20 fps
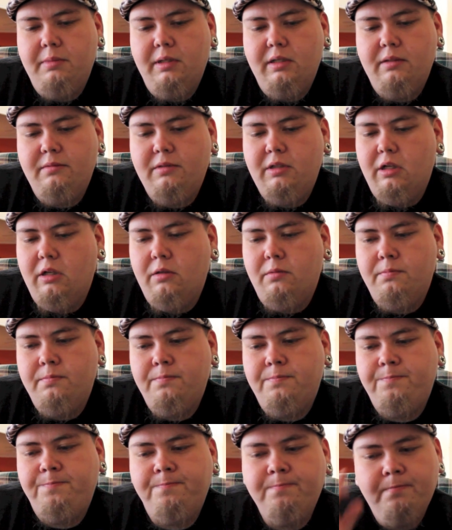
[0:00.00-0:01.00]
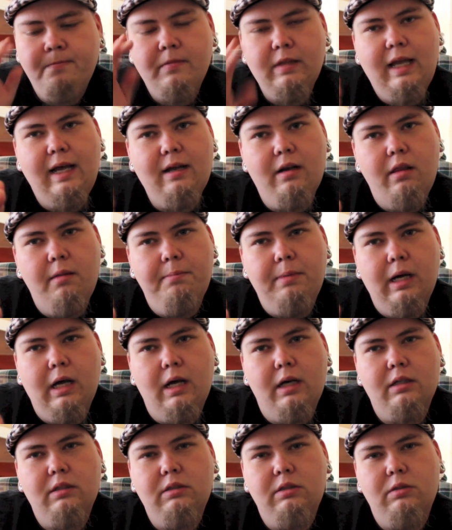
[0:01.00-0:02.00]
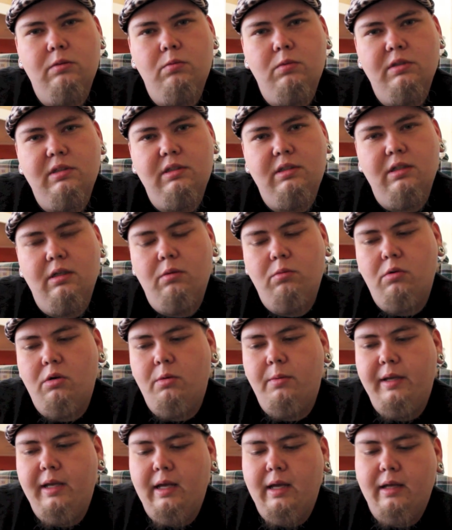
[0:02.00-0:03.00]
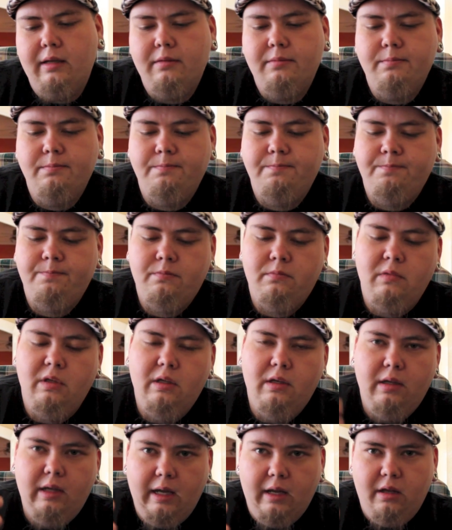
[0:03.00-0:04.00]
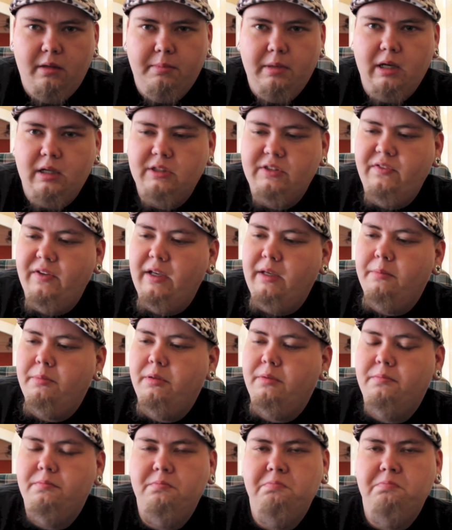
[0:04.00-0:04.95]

But, you know, out of the box, where are we at? Out of the box vape.